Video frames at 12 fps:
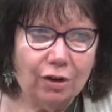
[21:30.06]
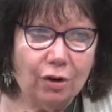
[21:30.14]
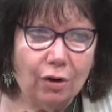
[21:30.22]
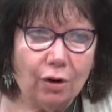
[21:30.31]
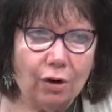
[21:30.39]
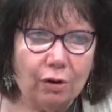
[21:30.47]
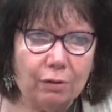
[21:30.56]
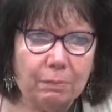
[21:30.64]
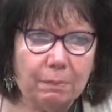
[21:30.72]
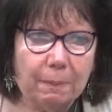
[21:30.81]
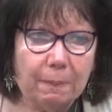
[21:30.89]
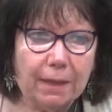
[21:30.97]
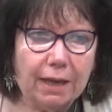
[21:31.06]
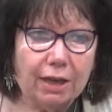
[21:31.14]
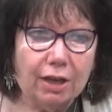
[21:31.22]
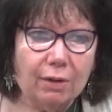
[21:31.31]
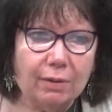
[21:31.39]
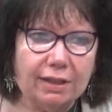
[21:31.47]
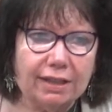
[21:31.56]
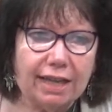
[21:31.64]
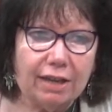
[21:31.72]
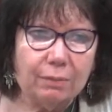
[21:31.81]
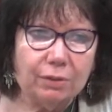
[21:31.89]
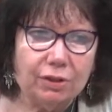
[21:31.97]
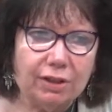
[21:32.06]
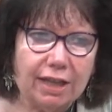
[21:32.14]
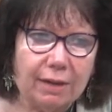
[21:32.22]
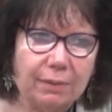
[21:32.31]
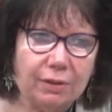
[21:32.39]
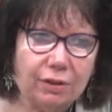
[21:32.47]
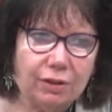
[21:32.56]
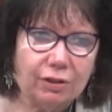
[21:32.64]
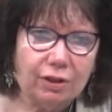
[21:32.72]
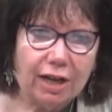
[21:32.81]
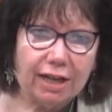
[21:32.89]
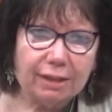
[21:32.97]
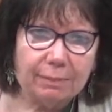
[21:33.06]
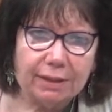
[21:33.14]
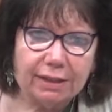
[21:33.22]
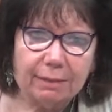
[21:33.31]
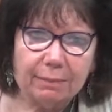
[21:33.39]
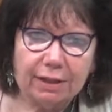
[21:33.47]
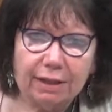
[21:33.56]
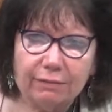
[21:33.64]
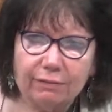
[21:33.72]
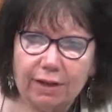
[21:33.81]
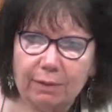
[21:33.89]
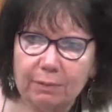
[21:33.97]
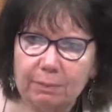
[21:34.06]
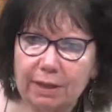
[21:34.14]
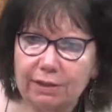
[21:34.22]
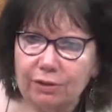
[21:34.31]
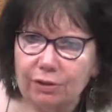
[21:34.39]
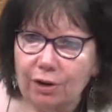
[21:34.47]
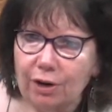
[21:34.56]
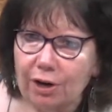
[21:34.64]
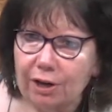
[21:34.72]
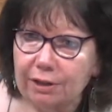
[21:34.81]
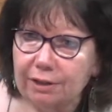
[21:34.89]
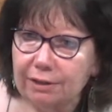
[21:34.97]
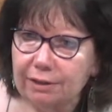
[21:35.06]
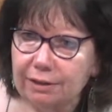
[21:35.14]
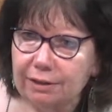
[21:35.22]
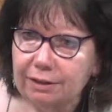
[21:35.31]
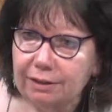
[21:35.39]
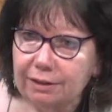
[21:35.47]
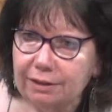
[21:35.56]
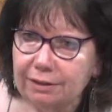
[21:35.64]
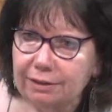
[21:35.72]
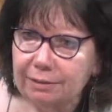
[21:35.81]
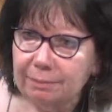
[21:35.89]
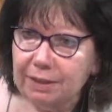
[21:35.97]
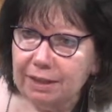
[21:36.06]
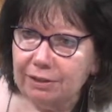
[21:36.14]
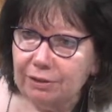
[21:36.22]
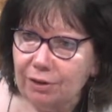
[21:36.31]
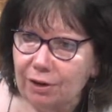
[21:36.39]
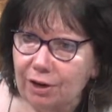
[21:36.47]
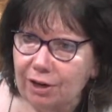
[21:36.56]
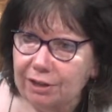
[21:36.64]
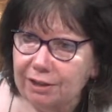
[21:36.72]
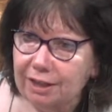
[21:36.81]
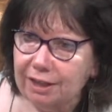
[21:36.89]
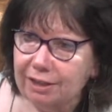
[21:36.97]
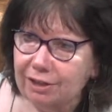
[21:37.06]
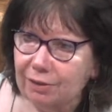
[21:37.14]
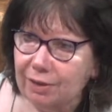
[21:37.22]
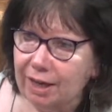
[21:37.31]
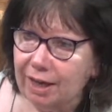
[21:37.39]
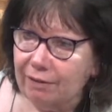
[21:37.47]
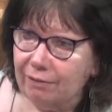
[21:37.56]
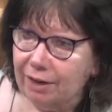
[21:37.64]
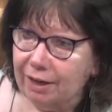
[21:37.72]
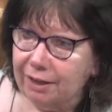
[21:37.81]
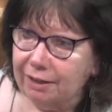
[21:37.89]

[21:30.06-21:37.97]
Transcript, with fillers: Or, you know, in the South, what you say when you're going to gossip about somebody, you have to follow with, bless her heart. Bless her heart. Then it's okay, right?